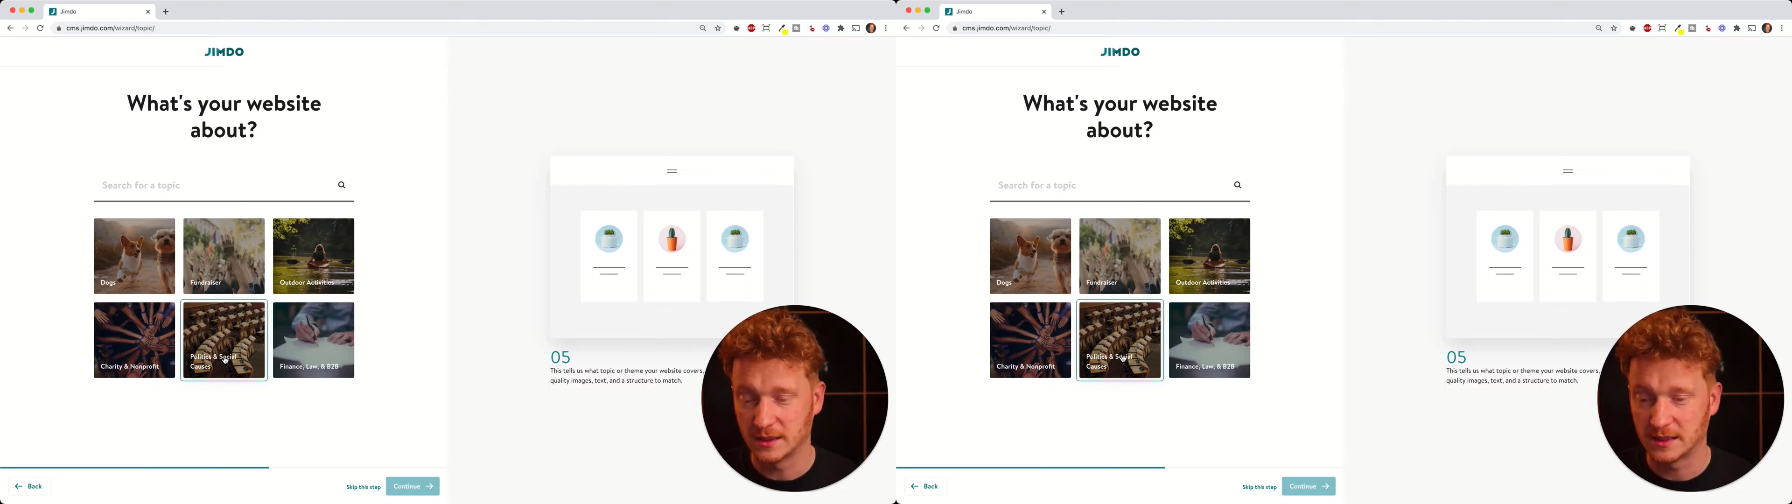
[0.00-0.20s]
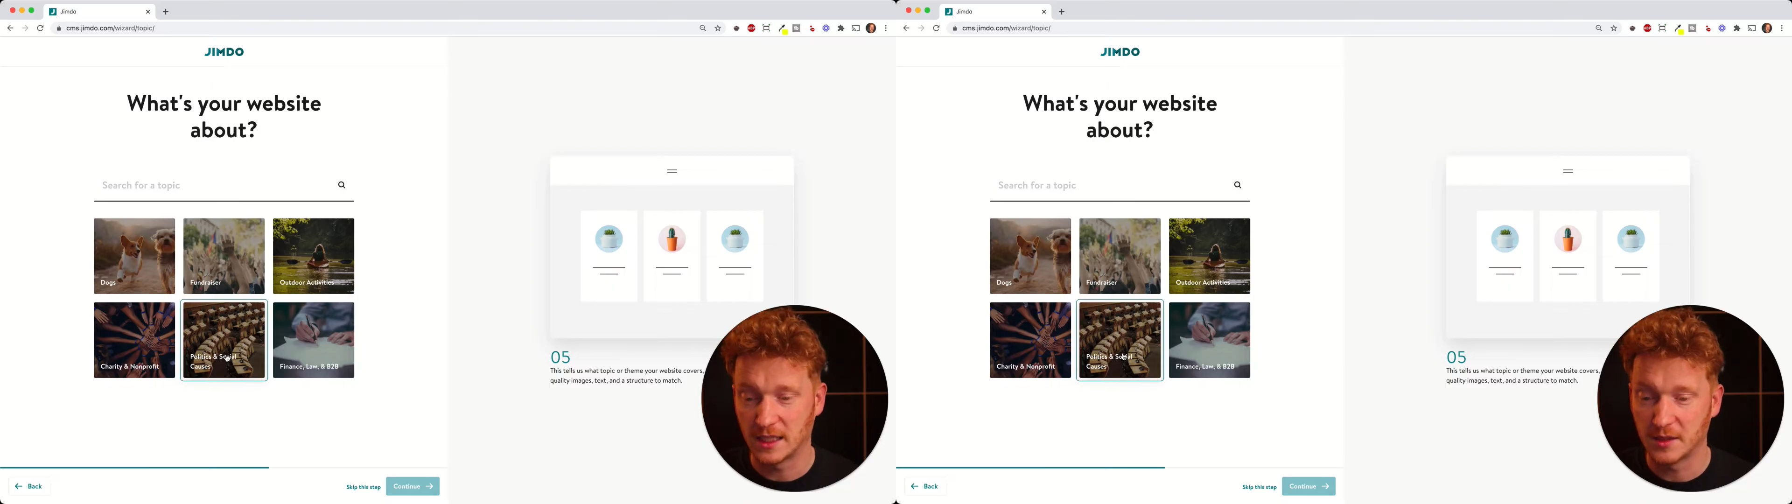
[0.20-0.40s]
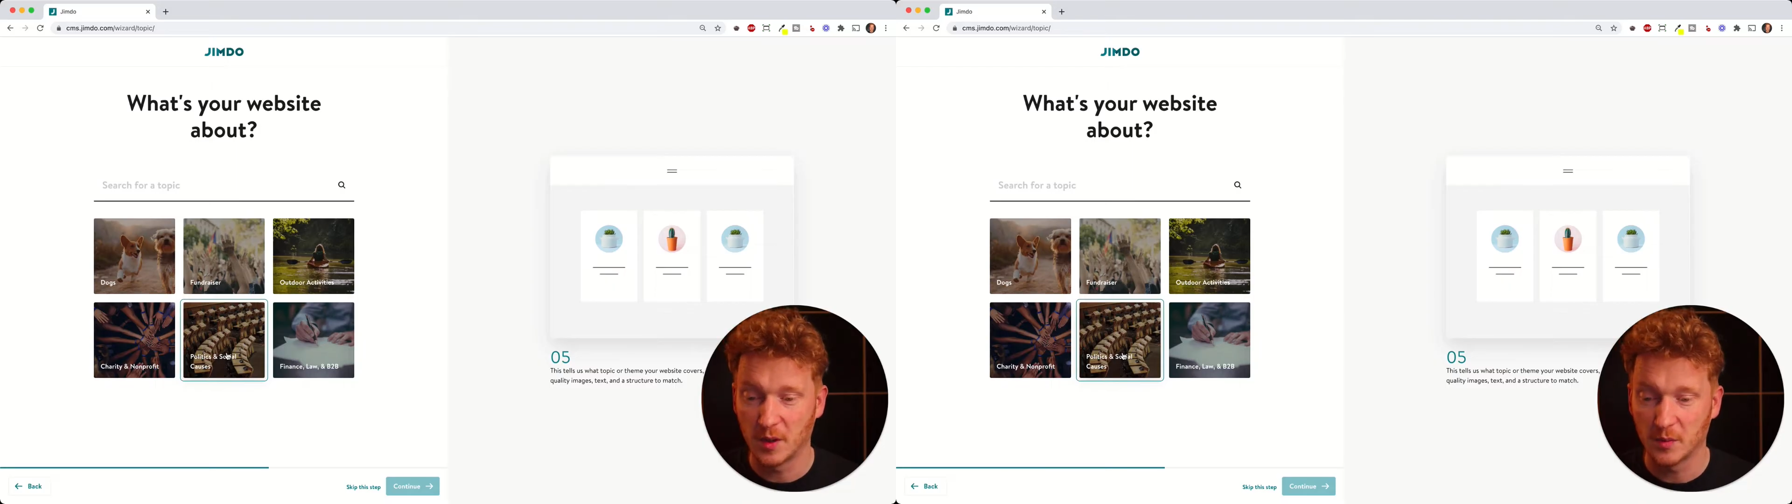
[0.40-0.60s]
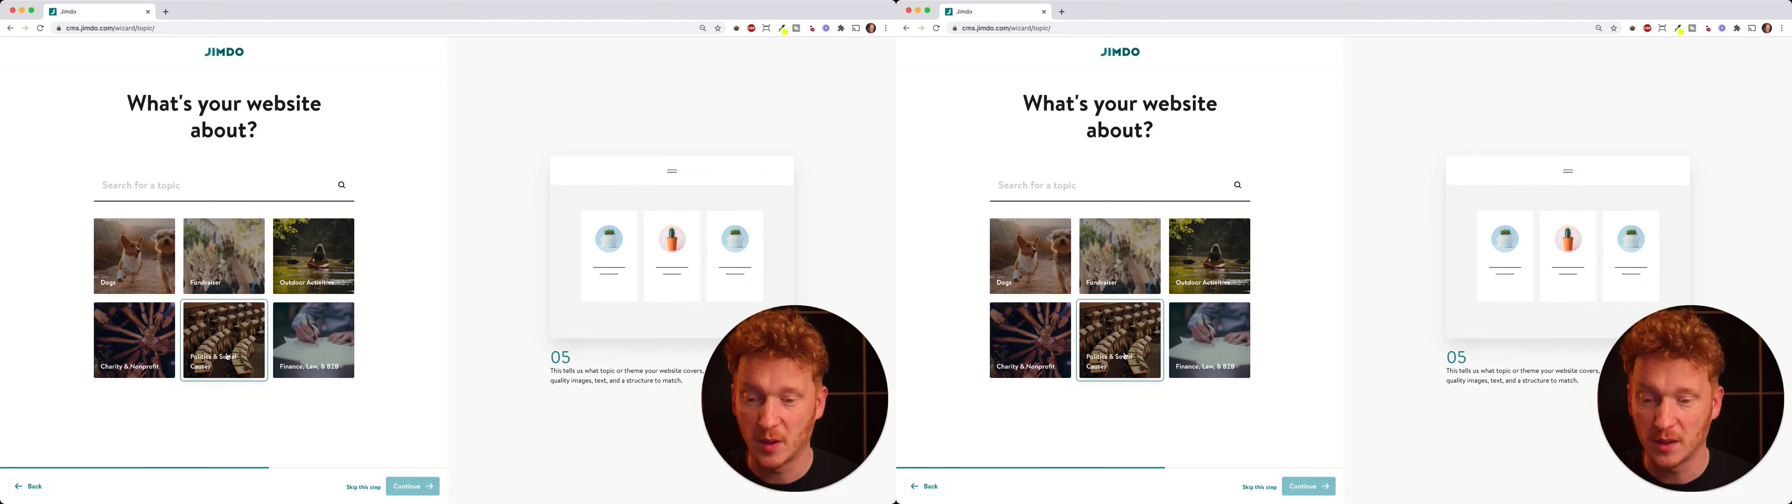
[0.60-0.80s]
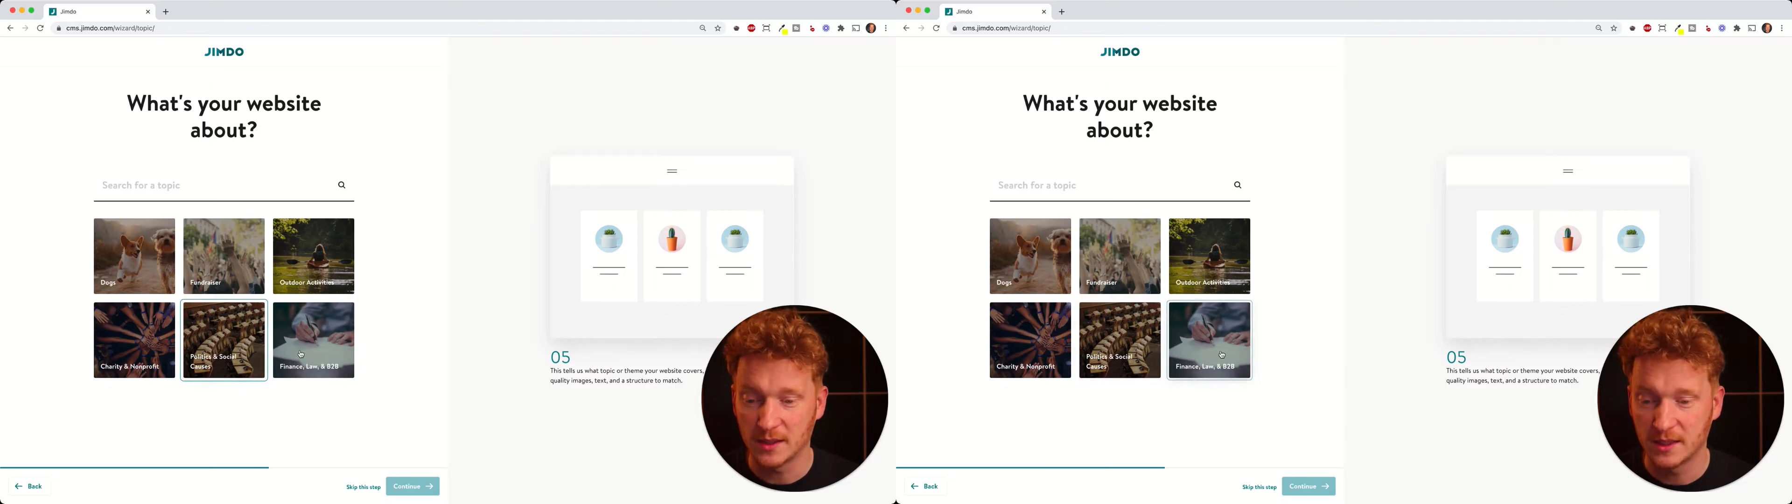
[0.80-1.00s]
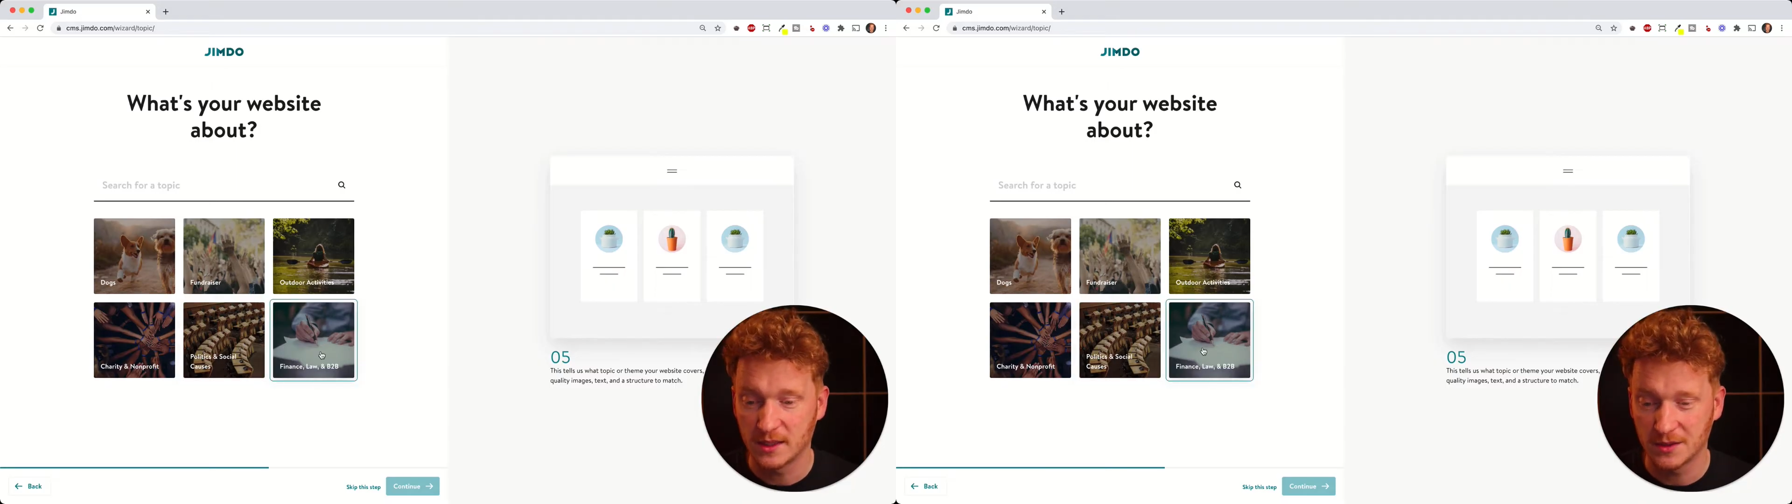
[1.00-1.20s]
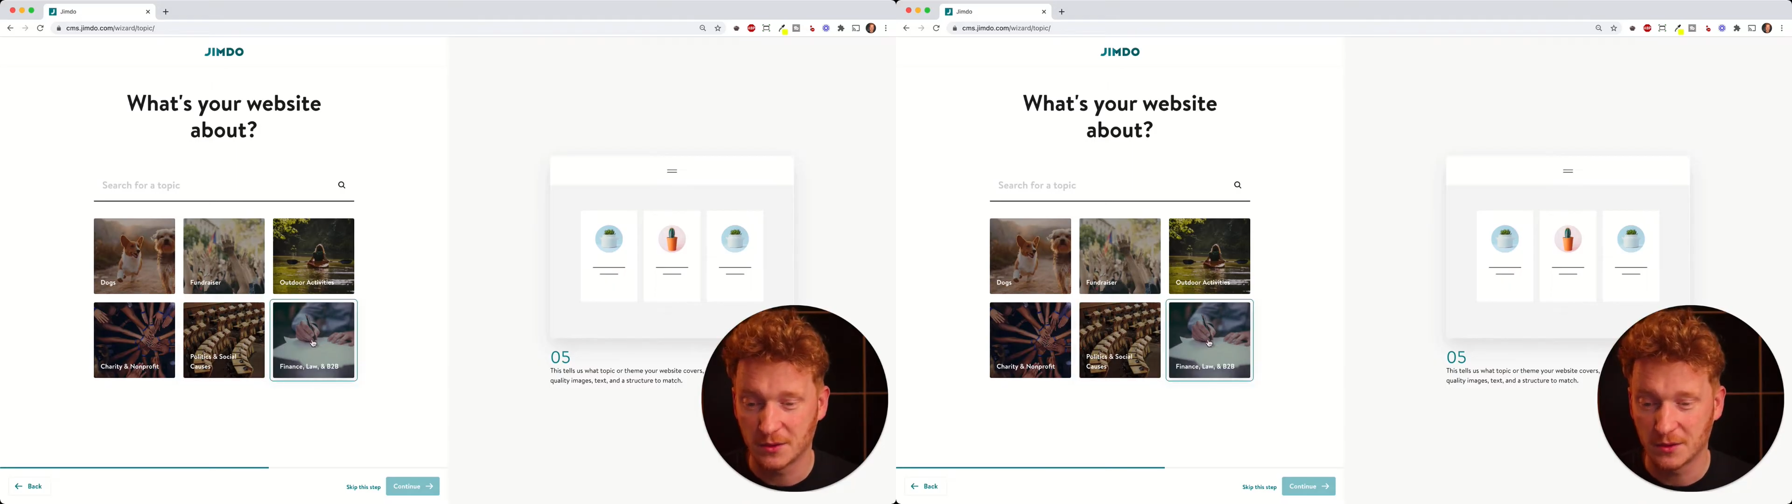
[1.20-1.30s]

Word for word: site about politics,